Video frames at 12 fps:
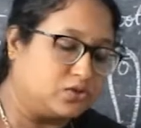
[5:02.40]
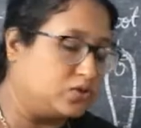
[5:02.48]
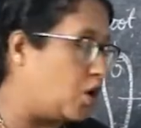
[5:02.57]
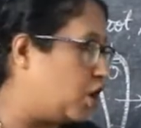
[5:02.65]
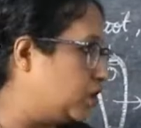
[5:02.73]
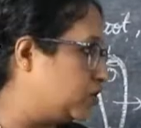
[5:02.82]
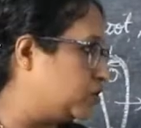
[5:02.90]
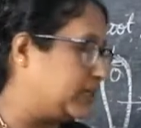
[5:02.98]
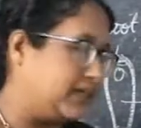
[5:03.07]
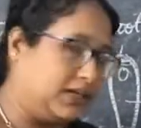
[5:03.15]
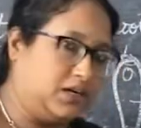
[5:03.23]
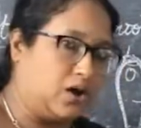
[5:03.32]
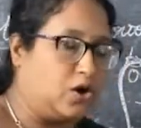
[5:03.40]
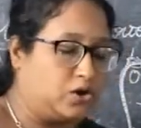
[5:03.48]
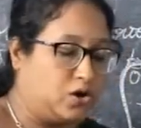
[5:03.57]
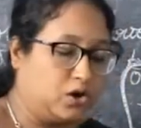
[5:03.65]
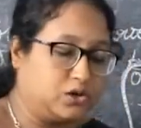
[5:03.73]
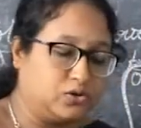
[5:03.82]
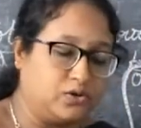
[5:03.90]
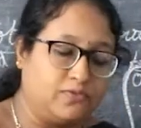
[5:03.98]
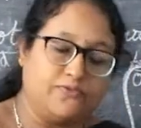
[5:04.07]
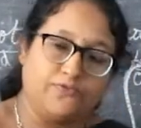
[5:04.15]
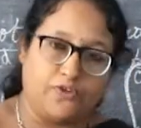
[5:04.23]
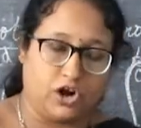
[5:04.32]
to not to tilt or not
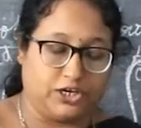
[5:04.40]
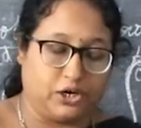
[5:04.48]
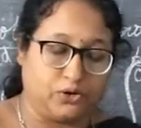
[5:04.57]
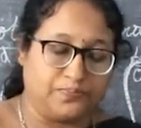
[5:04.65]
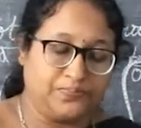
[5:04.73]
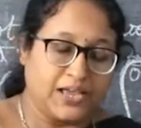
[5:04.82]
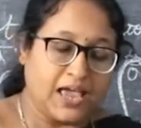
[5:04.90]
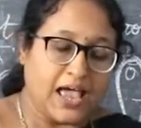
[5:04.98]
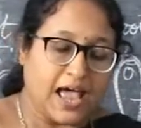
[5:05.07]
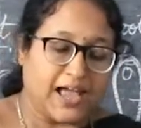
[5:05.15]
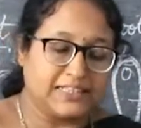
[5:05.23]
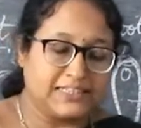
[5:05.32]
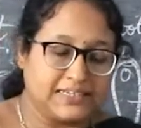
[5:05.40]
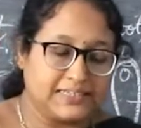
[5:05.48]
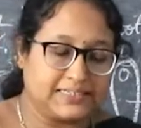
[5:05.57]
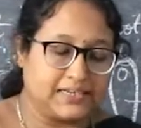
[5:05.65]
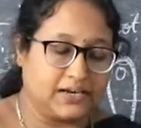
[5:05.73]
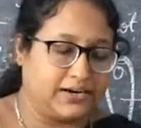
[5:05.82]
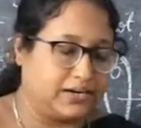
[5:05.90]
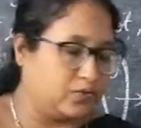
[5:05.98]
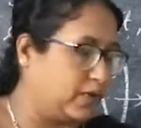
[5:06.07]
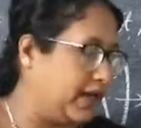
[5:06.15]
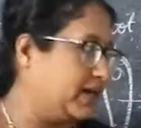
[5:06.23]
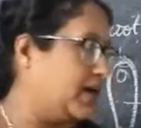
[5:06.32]
to fall down. and these
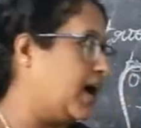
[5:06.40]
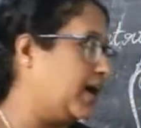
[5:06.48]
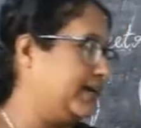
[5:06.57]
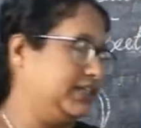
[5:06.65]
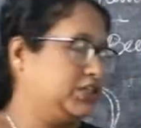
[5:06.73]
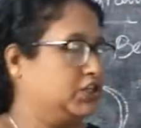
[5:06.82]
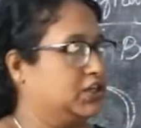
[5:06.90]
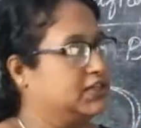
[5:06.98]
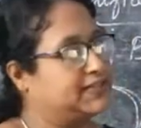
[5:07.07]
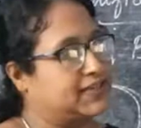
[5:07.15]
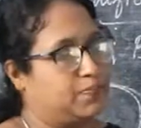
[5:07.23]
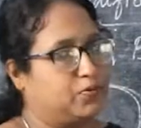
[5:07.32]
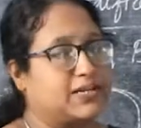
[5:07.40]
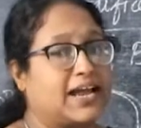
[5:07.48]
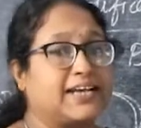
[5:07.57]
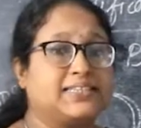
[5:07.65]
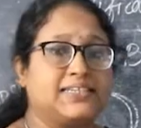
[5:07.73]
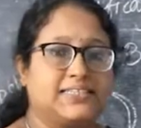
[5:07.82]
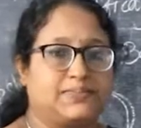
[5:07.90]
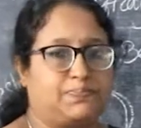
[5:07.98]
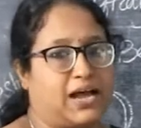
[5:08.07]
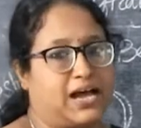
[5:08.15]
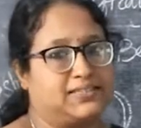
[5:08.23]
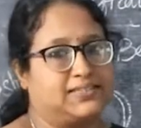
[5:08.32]
require additional support, like these
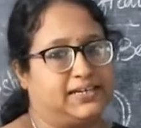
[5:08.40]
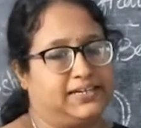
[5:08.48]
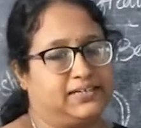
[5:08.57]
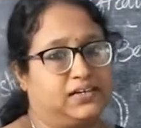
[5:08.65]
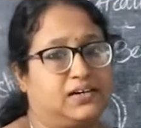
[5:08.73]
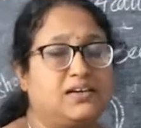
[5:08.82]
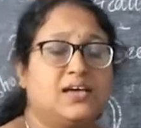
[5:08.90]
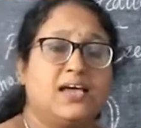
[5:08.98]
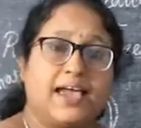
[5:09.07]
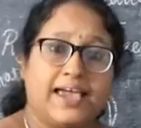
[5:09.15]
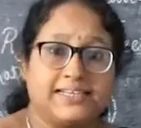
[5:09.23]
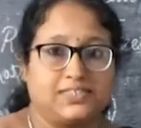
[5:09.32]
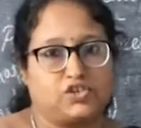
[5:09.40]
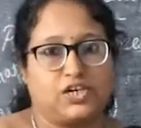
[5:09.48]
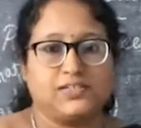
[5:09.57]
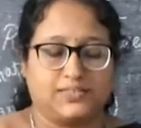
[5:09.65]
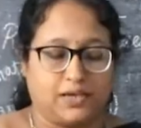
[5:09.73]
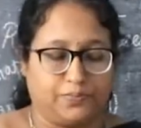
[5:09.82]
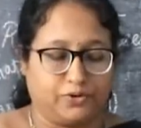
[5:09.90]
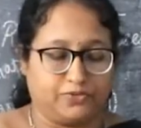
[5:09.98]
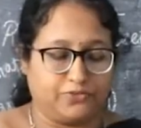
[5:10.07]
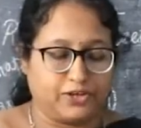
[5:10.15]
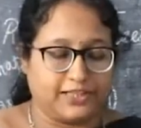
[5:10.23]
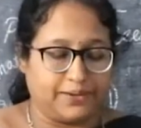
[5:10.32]
plants need the extra support
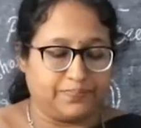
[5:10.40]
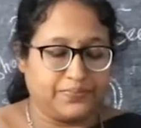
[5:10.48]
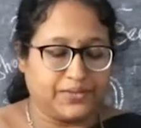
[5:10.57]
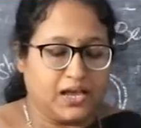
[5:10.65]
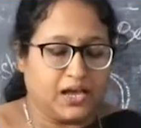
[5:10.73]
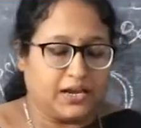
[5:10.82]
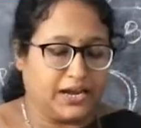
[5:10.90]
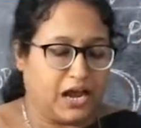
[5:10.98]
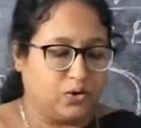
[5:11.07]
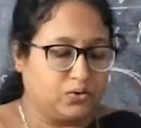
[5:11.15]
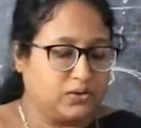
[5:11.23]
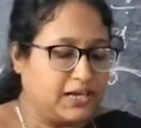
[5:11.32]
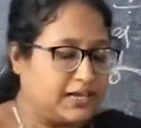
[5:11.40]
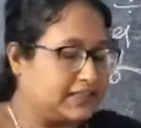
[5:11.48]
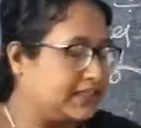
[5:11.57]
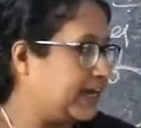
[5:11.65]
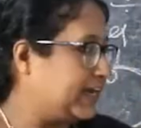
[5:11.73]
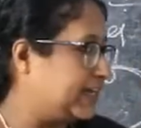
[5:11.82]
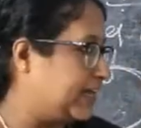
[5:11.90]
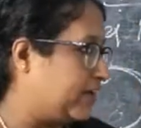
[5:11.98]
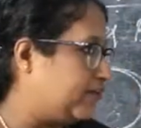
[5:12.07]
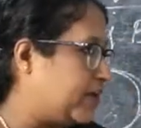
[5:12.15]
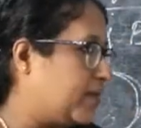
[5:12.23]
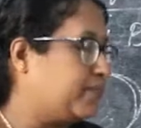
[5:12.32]
for them. Now they
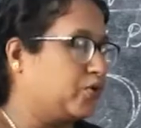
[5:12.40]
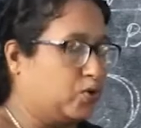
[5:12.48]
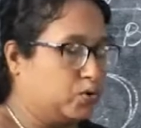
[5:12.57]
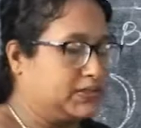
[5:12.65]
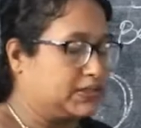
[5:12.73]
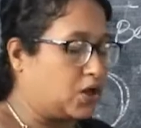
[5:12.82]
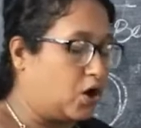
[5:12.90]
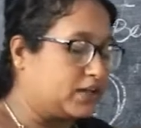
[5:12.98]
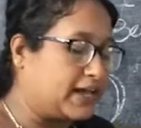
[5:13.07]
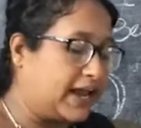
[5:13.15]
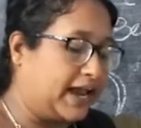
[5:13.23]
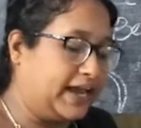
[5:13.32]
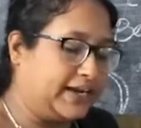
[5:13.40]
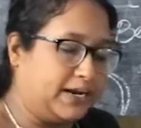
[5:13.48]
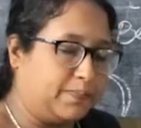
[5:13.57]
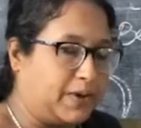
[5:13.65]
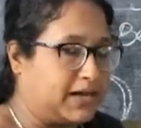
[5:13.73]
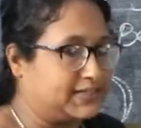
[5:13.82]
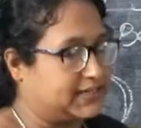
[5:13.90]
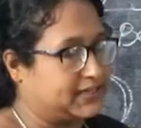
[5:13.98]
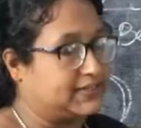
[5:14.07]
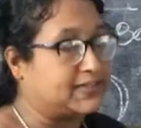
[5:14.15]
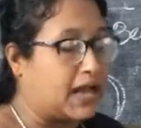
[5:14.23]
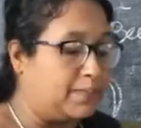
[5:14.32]
develop roots on the aerial parts, that
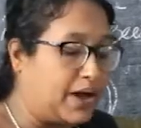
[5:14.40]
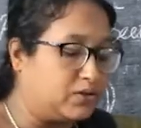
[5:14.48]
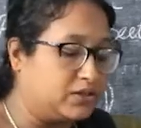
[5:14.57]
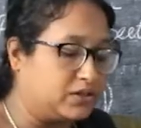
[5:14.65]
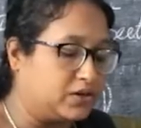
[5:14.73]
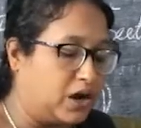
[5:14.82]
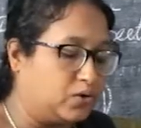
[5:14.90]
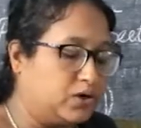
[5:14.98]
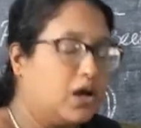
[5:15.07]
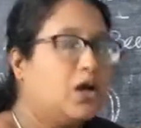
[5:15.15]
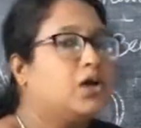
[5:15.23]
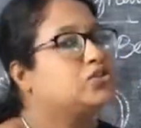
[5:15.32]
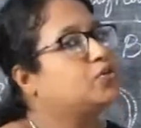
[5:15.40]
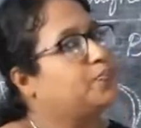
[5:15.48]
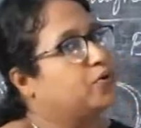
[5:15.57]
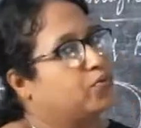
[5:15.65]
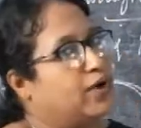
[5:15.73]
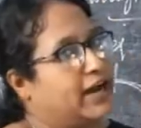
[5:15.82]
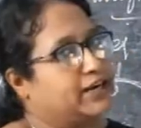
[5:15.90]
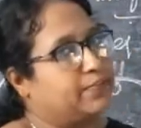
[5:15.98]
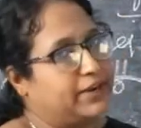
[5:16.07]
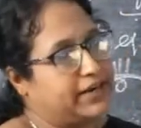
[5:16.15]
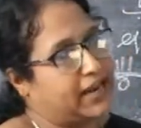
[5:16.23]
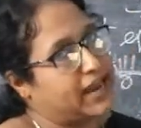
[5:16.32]
is above the ground, to provide
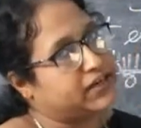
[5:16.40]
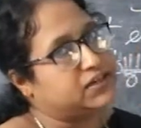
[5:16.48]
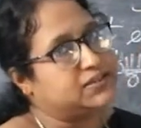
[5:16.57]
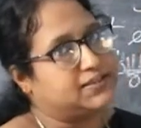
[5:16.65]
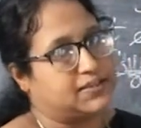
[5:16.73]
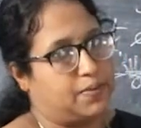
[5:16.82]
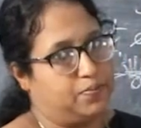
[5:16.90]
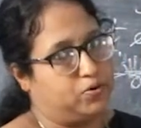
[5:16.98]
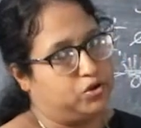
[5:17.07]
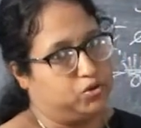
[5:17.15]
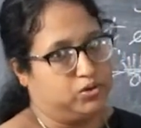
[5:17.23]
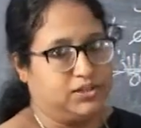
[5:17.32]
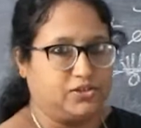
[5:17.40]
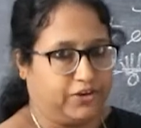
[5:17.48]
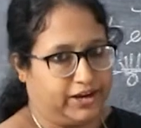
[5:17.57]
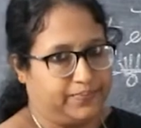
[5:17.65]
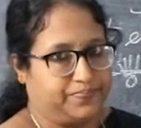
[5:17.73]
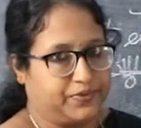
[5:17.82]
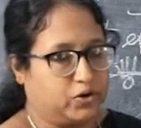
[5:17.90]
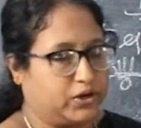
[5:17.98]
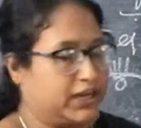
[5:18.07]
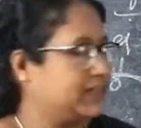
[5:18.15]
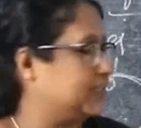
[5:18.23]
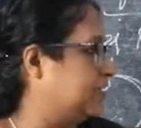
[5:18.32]
mechanical support to the tree.
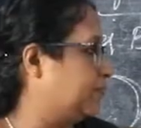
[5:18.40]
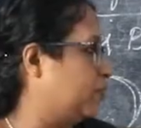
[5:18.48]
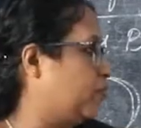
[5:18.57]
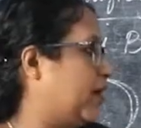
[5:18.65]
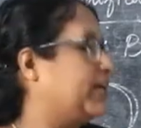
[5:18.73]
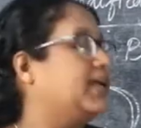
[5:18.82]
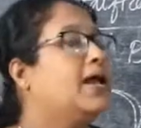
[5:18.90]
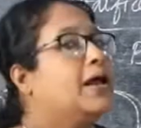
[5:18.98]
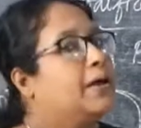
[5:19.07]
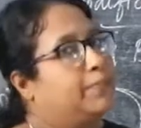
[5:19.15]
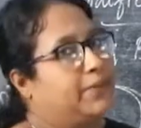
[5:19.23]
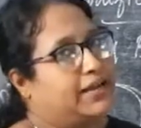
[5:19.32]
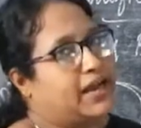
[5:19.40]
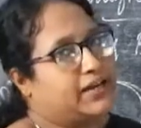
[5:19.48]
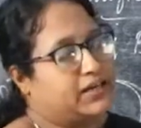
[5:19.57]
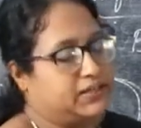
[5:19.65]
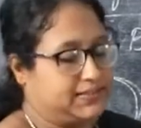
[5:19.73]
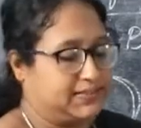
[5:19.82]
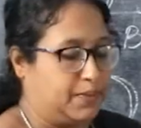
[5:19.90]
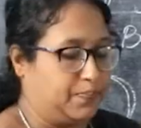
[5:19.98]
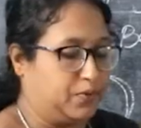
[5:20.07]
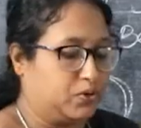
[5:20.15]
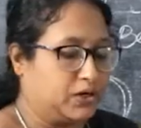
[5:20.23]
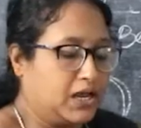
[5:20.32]
Okay, so they provide mechanical
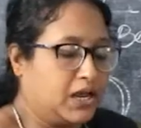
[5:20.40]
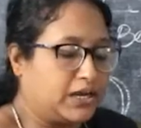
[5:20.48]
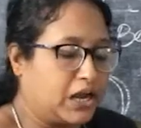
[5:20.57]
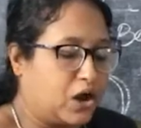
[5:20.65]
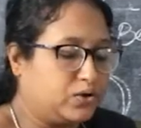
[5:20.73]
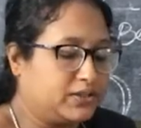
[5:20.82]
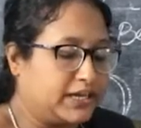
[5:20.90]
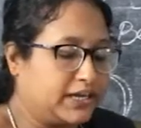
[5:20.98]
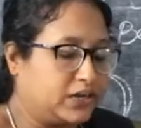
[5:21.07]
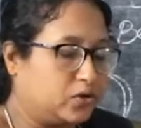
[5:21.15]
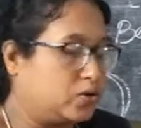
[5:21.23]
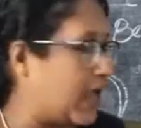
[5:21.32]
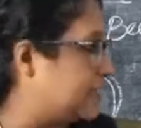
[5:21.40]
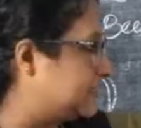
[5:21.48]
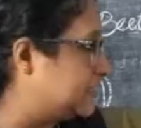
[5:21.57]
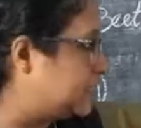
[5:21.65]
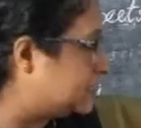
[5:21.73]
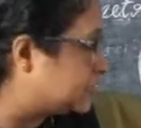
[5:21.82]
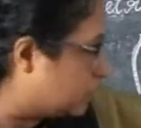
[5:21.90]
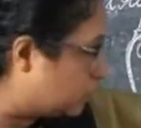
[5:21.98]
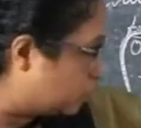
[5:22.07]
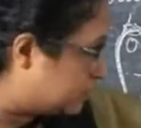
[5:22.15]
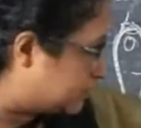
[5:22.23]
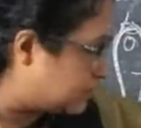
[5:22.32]
support. Now they grow as these
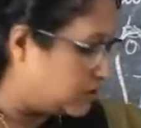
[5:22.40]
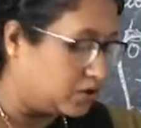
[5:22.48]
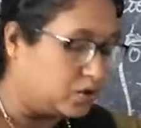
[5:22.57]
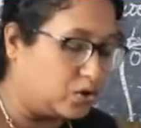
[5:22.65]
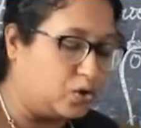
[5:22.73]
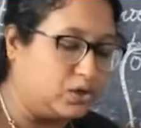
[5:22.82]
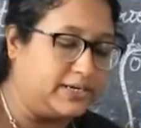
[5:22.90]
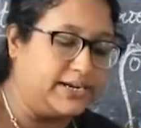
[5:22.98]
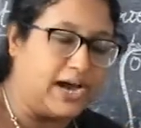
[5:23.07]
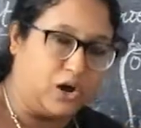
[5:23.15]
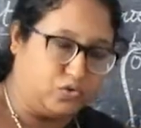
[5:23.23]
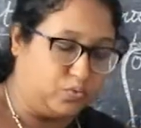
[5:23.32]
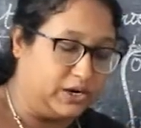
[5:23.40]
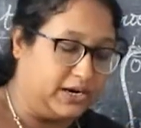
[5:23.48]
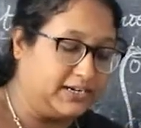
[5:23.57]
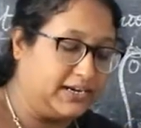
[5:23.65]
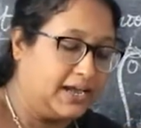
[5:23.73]
roots grow downward